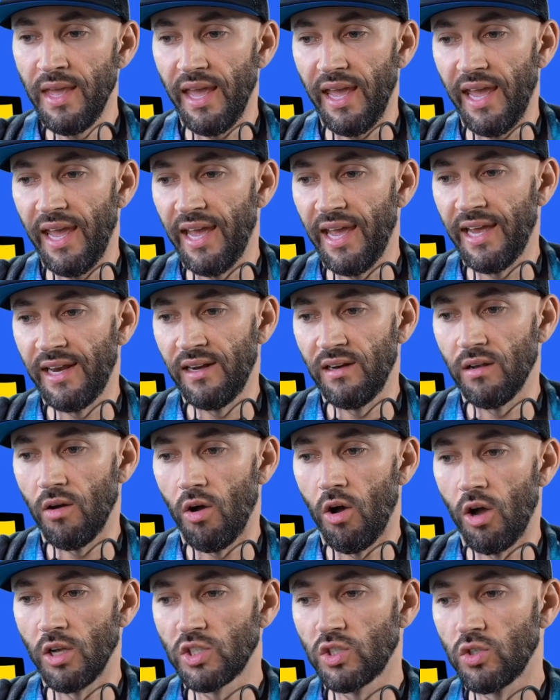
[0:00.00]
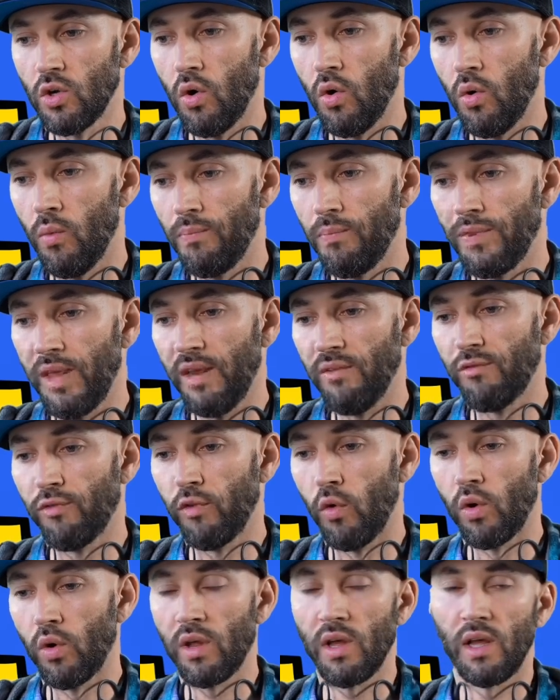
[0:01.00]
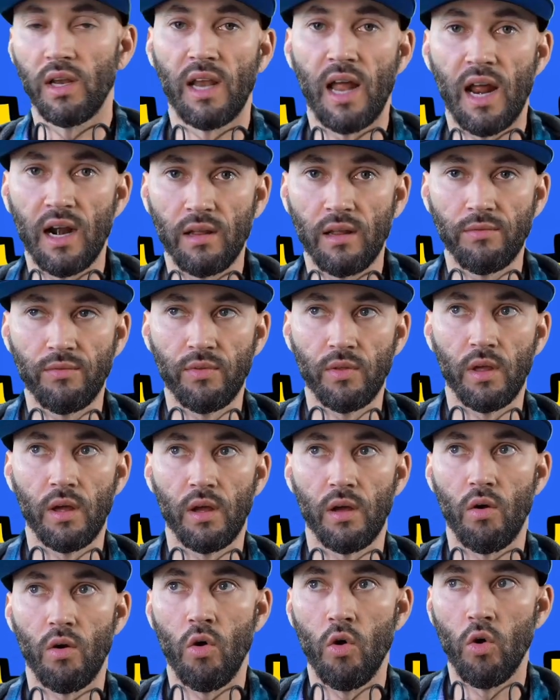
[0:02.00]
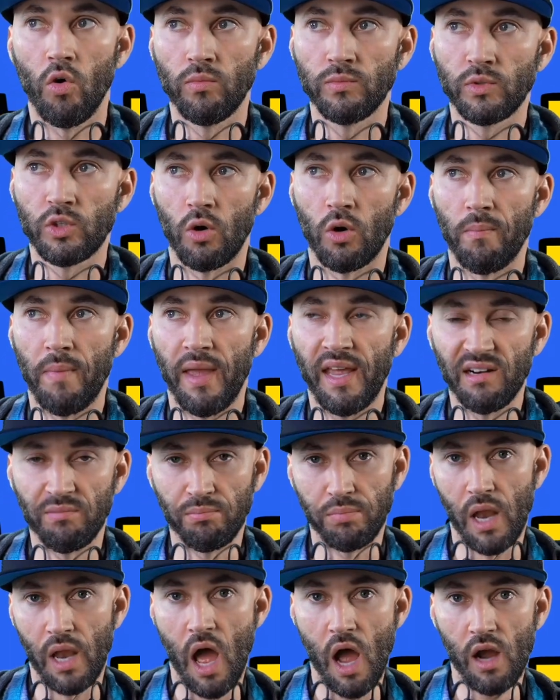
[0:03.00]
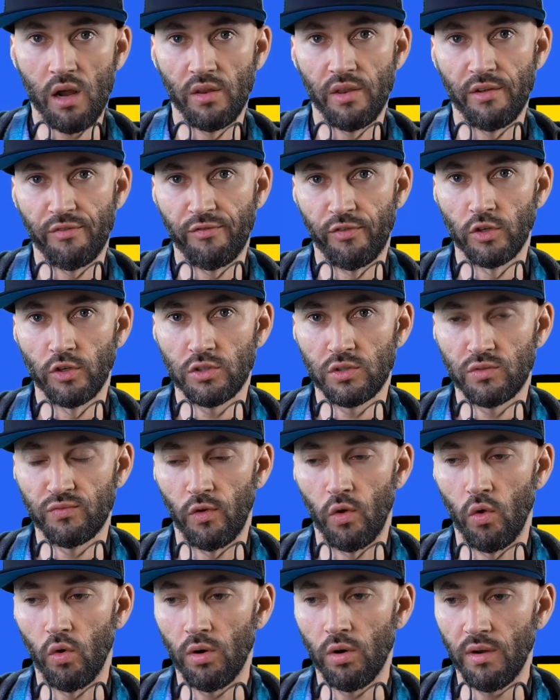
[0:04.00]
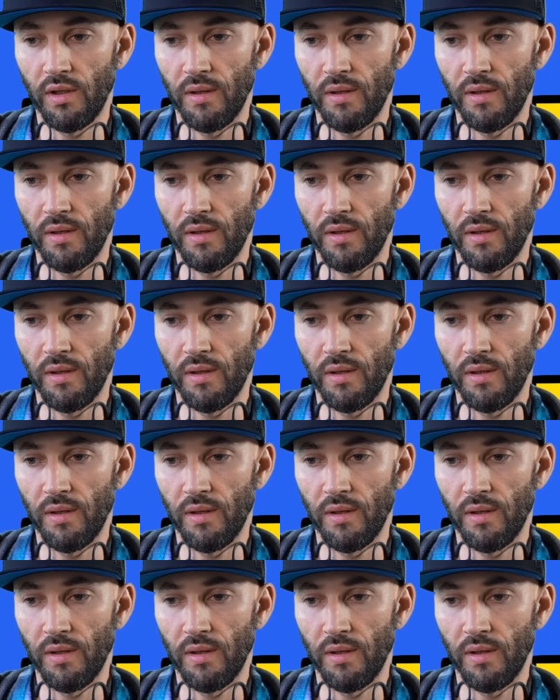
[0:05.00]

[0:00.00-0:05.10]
And also in Florida, a lot of the homes are made of block on the first floor,